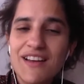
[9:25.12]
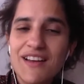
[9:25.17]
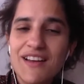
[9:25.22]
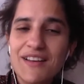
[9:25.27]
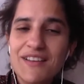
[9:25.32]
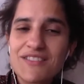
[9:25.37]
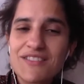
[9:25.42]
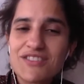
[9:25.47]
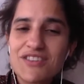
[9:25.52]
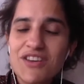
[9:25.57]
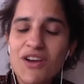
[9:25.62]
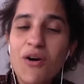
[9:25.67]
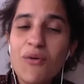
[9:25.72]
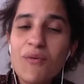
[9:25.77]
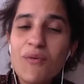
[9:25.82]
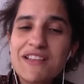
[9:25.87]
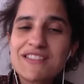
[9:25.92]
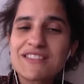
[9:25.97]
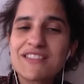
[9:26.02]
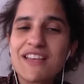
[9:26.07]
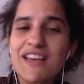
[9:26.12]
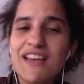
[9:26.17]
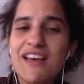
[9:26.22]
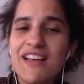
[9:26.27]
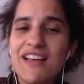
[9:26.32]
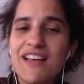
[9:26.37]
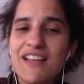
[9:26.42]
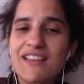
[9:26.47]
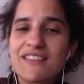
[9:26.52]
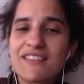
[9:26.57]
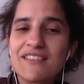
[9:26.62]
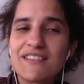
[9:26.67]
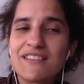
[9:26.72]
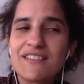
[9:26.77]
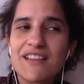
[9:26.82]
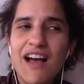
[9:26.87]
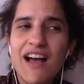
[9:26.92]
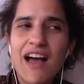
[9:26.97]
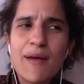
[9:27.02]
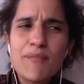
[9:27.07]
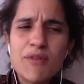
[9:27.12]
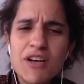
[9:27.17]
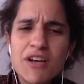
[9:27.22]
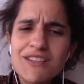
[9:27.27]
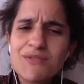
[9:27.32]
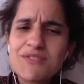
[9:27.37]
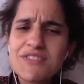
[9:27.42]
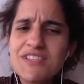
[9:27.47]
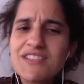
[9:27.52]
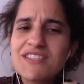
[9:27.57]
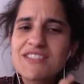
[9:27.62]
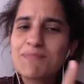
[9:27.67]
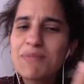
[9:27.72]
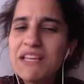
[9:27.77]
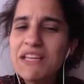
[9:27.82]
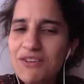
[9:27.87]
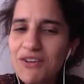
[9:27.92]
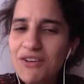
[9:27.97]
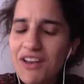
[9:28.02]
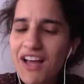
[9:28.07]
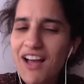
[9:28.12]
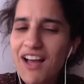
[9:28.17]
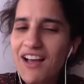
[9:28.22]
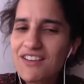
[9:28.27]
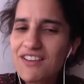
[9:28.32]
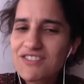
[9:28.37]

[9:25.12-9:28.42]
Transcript: she always said, I'm not Alzira Spindola.